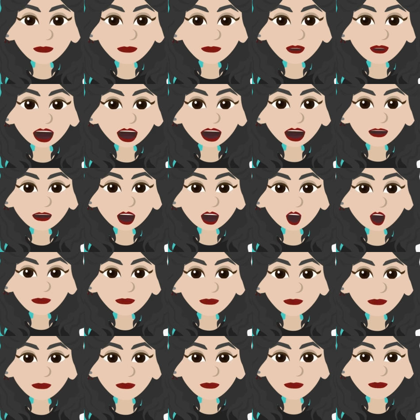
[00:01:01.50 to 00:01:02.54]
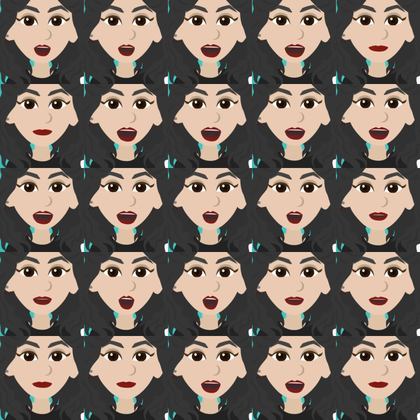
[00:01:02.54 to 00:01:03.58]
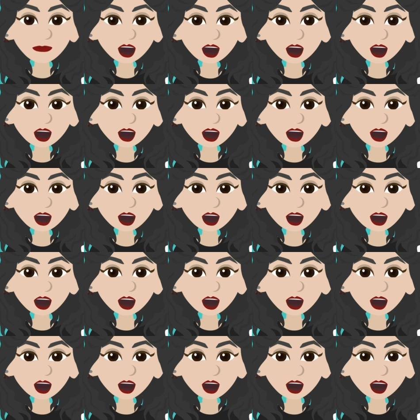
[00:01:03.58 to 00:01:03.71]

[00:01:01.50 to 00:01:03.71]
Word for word: However, ECU's use is